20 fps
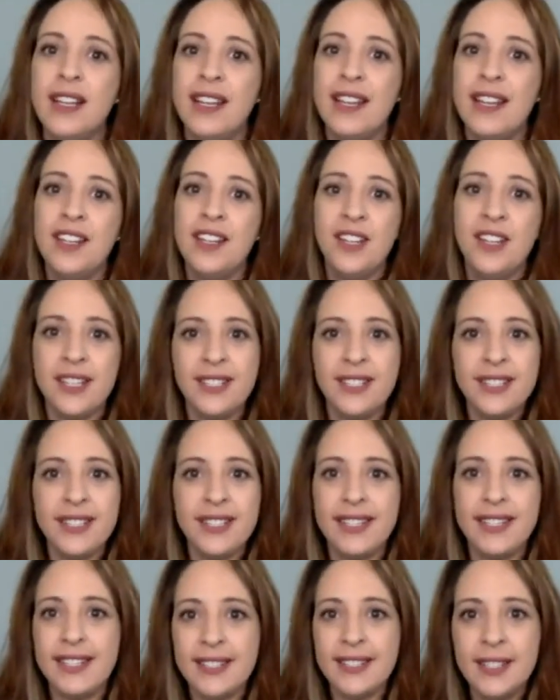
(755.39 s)
And you can see
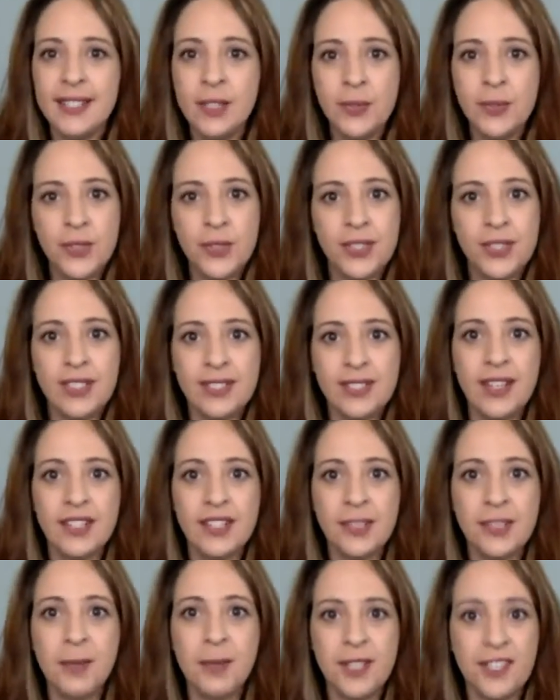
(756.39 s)
he's not a
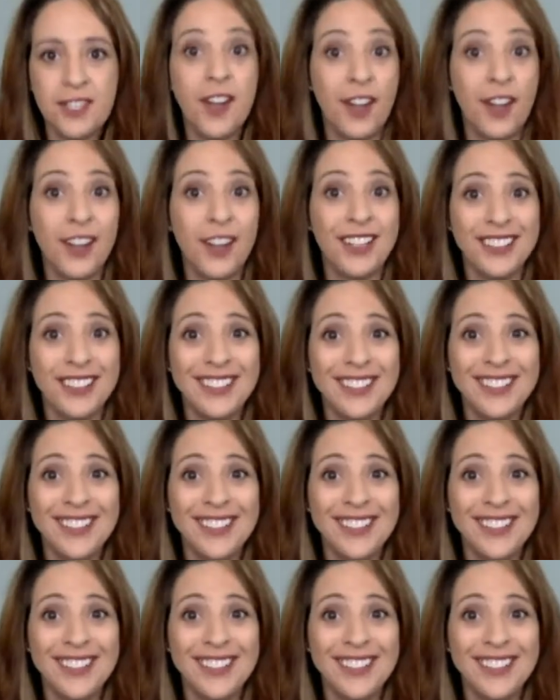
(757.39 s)
small dog. You